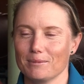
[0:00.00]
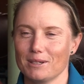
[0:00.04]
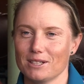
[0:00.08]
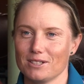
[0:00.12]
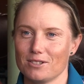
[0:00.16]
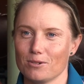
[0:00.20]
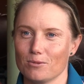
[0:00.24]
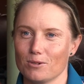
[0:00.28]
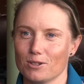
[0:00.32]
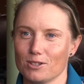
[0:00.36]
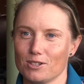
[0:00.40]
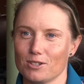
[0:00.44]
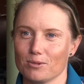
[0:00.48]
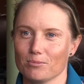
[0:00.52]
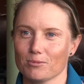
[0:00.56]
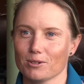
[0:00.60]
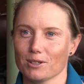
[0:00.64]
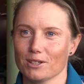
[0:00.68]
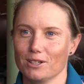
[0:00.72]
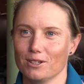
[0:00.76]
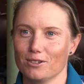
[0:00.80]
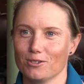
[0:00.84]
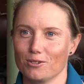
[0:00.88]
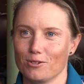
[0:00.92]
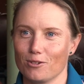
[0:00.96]
get to watch some
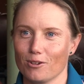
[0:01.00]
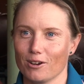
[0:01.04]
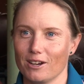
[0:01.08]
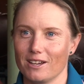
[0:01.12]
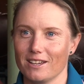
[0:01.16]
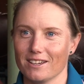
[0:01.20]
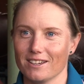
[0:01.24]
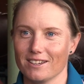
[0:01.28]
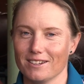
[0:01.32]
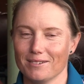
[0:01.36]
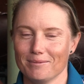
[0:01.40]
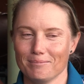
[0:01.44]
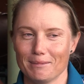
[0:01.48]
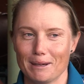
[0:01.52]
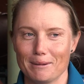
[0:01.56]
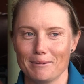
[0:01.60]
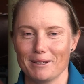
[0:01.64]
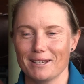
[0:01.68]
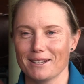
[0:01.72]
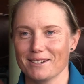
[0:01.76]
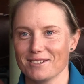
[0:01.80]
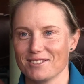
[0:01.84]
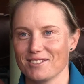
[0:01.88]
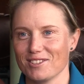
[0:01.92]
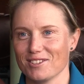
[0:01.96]
really good cricket, maybe
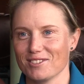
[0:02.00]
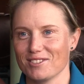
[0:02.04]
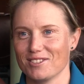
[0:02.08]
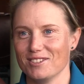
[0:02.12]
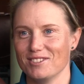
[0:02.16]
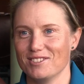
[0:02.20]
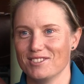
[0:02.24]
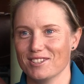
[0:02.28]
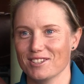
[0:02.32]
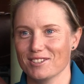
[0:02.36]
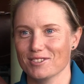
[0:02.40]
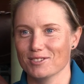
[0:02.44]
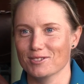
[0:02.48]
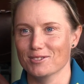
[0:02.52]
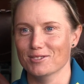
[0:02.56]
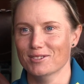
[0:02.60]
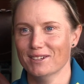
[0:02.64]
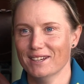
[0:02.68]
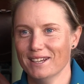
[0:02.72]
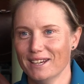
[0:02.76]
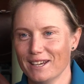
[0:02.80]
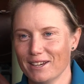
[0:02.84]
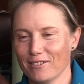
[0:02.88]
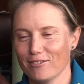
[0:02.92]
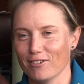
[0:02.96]
get a sausage sizzle.
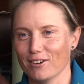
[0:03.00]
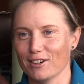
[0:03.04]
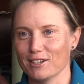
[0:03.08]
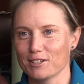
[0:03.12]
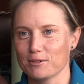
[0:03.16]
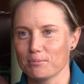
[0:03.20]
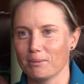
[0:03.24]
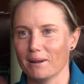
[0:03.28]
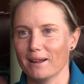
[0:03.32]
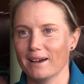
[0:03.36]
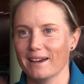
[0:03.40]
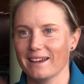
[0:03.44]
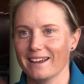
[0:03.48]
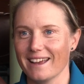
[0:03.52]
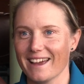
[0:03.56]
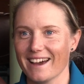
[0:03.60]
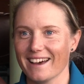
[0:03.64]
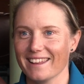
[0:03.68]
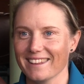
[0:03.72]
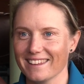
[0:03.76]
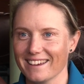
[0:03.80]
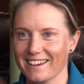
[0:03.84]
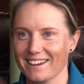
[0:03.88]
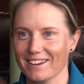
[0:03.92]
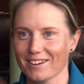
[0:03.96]
For us playing
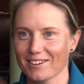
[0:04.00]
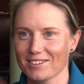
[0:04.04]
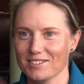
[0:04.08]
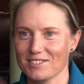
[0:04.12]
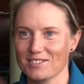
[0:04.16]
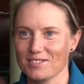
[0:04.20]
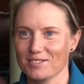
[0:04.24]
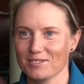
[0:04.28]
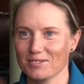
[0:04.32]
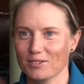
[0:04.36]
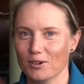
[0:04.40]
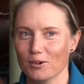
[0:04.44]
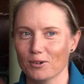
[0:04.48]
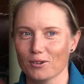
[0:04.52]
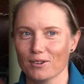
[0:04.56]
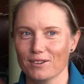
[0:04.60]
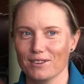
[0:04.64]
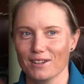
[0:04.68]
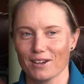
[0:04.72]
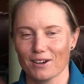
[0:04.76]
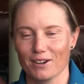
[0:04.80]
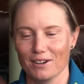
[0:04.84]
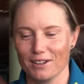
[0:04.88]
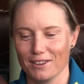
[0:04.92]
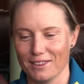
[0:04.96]
out there,
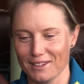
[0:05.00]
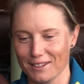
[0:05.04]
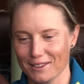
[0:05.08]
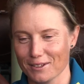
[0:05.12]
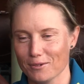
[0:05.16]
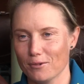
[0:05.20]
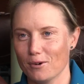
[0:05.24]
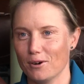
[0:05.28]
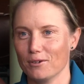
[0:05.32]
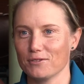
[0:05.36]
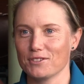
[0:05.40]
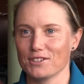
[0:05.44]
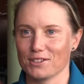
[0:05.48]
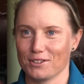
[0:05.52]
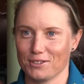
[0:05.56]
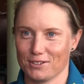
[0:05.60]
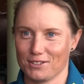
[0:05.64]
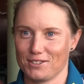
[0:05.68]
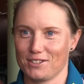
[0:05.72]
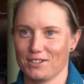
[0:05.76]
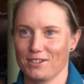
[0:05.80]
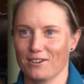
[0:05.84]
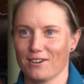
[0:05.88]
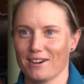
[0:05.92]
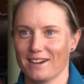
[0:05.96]
the only thing that wafts
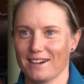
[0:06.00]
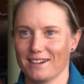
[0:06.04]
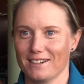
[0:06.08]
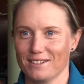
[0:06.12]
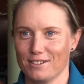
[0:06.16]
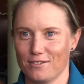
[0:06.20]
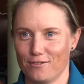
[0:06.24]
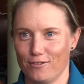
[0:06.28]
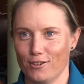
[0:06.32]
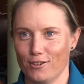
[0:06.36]
across the ground is